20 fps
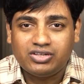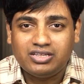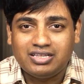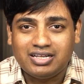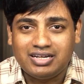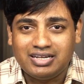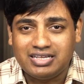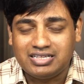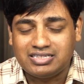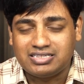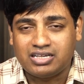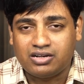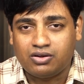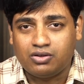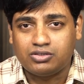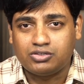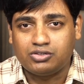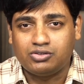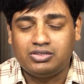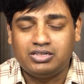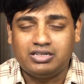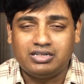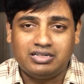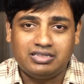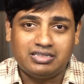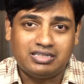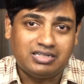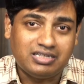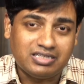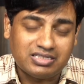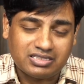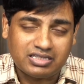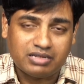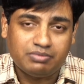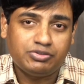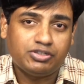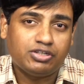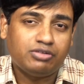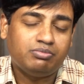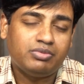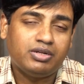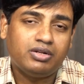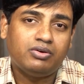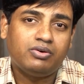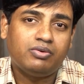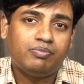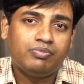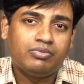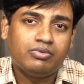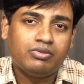The links are also there in the description below.